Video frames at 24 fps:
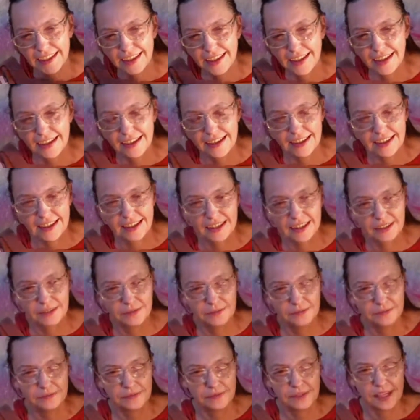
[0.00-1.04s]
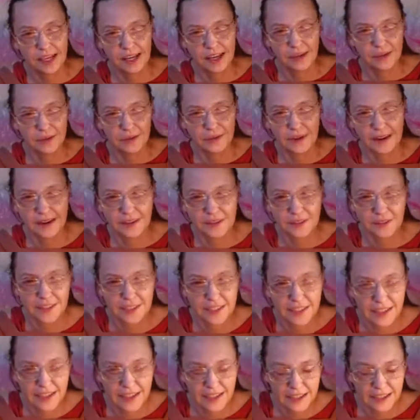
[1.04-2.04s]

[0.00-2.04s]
and around